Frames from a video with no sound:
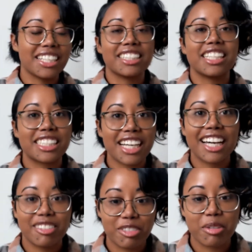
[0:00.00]
Aside
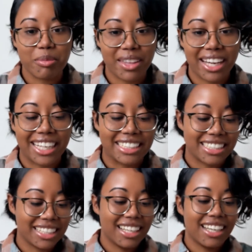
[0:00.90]
from that,
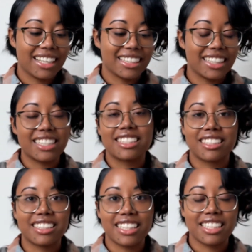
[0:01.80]

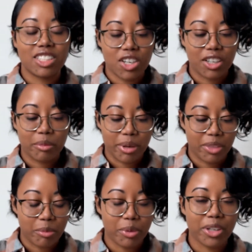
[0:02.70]
let's talk about the
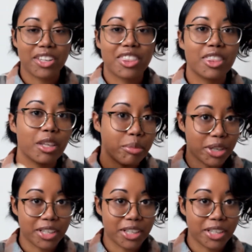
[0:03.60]
book. The book.